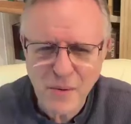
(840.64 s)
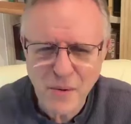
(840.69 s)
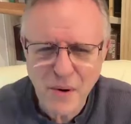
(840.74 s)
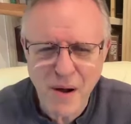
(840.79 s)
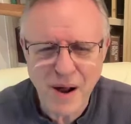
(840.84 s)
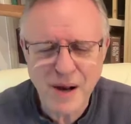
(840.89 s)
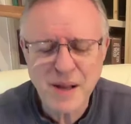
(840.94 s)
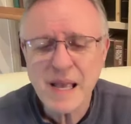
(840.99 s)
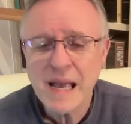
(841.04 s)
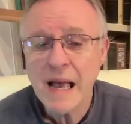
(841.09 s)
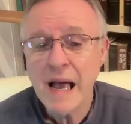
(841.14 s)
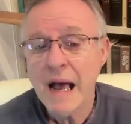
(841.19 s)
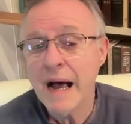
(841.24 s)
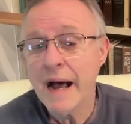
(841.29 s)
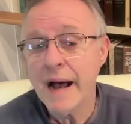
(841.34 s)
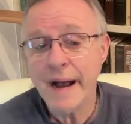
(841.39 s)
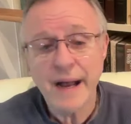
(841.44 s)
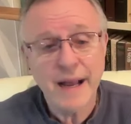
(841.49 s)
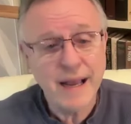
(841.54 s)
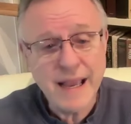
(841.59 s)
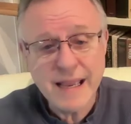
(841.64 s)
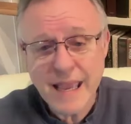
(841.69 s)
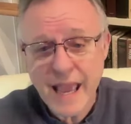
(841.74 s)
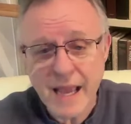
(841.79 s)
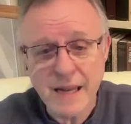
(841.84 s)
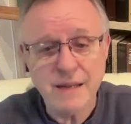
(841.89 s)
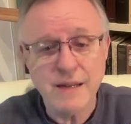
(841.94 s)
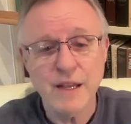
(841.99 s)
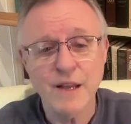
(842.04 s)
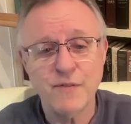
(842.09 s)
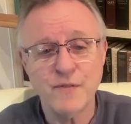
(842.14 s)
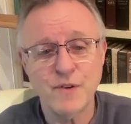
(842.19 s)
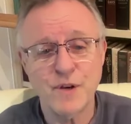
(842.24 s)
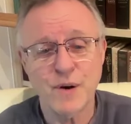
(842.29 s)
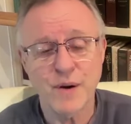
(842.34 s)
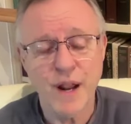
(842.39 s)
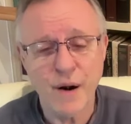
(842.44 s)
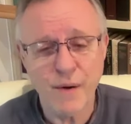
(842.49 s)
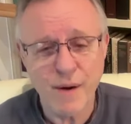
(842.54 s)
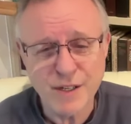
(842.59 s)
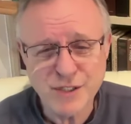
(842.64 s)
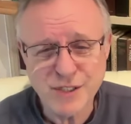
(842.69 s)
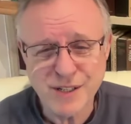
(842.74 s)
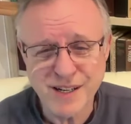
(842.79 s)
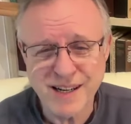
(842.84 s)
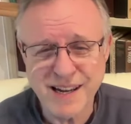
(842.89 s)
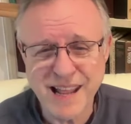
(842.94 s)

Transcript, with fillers: or wrong. Again, if you're interested